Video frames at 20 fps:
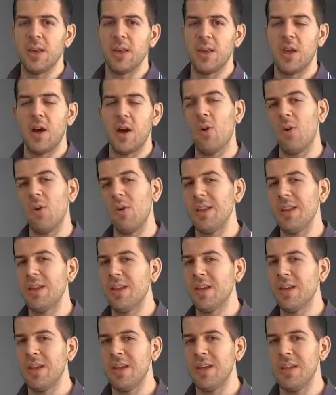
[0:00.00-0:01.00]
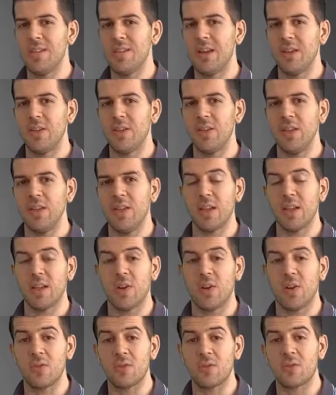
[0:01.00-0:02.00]
The whole idea is that you get a
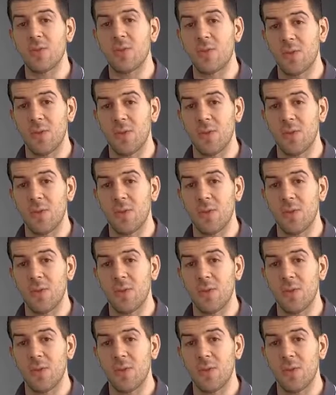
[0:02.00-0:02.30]
constant